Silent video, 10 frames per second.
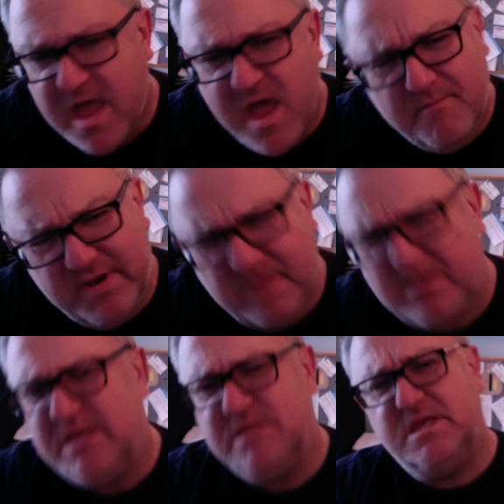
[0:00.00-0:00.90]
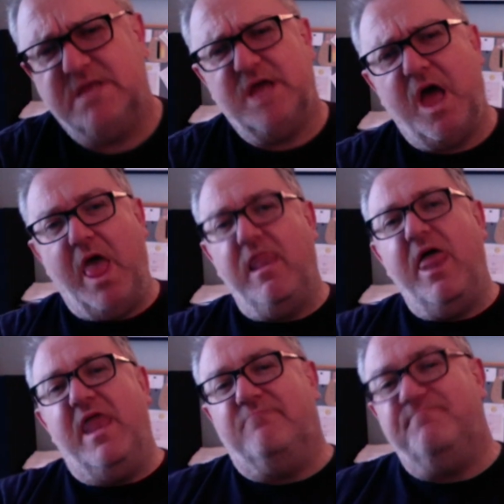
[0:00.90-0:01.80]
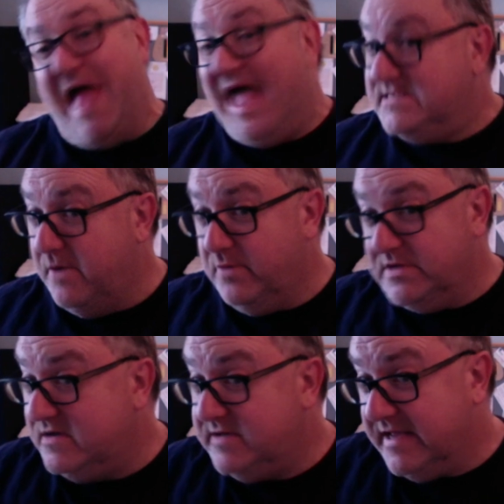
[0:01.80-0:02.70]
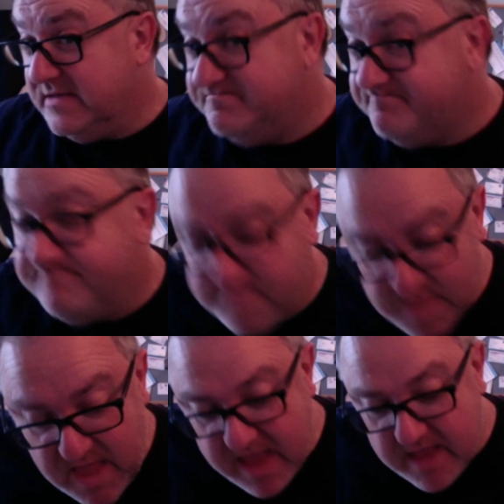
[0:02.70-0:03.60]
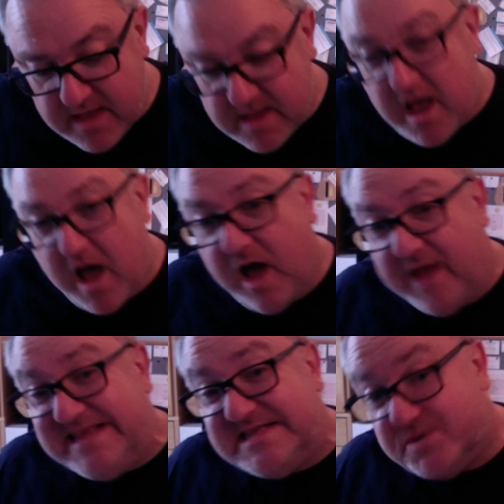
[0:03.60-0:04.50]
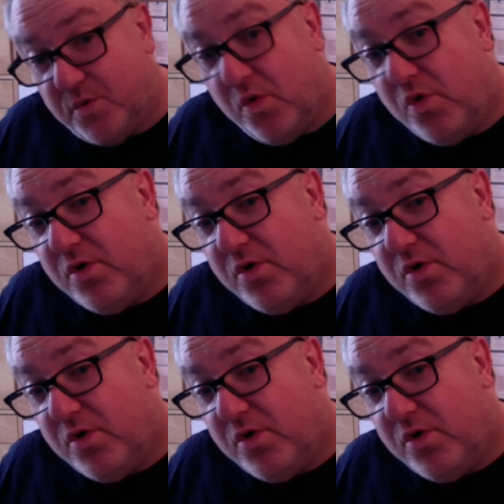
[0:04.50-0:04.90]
But as I was looking, I saw